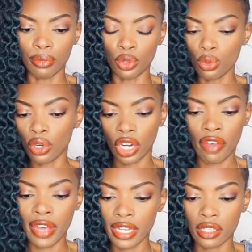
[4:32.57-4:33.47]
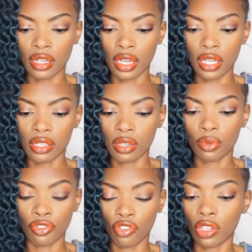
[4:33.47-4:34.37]
You could have exited it and
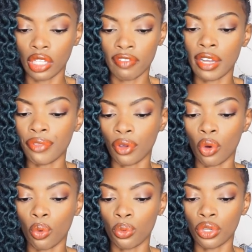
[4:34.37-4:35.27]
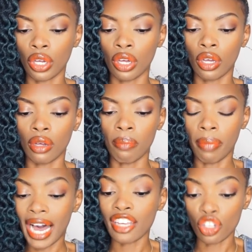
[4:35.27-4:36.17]
someone's feeling left out in the cold
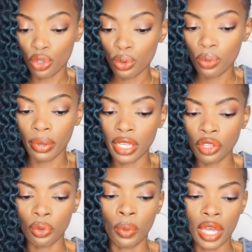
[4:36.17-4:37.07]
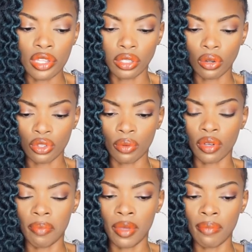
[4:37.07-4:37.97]
by you, but either way this long-term
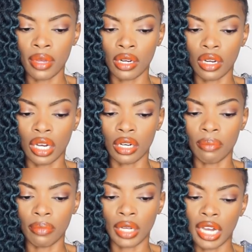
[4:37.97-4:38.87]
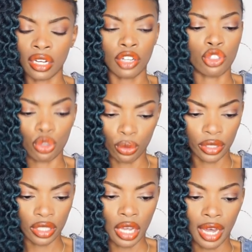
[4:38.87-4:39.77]
commitment got cut
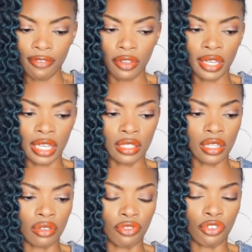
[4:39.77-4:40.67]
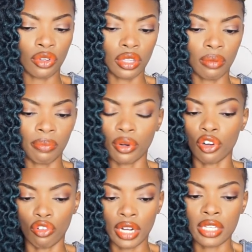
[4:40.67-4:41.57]
short. I feel like it didn't fully
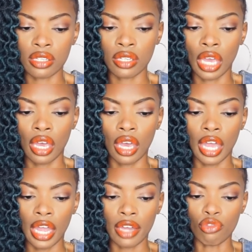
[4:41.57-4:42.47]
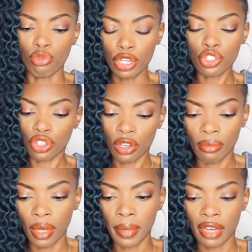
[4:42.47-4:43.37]
progress and reach the
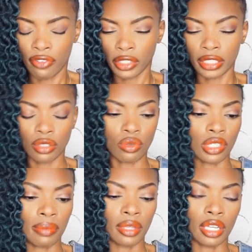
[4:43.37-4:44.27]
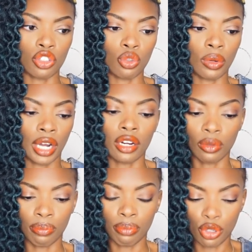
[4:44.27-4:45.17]
commitment. I feel like this was something that you were kind
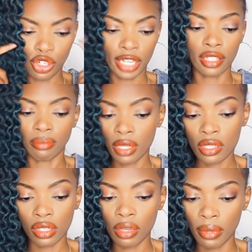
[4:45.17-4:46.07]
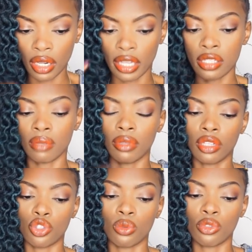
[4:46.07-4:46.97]
of projecting mentally, meaning that's something
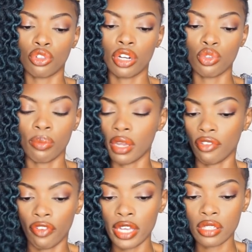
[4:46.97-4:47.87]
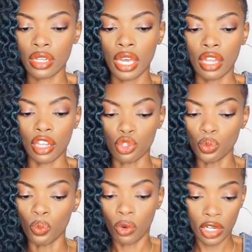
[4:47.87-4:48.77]
that you were trying to manifest, that
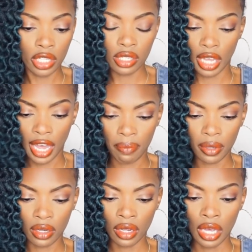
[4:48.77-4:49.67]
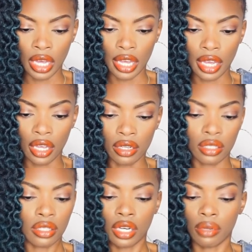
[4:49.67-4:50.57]
you wanted to happen,
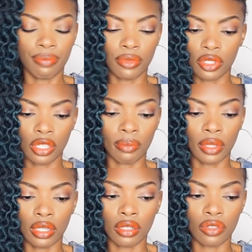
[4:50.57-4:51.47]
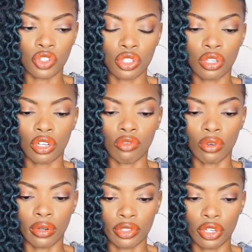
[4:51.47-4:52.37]
and something could have just took a
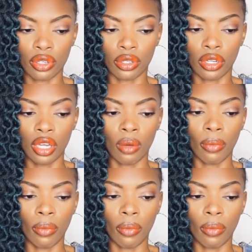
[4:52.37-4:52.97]
wrong turn.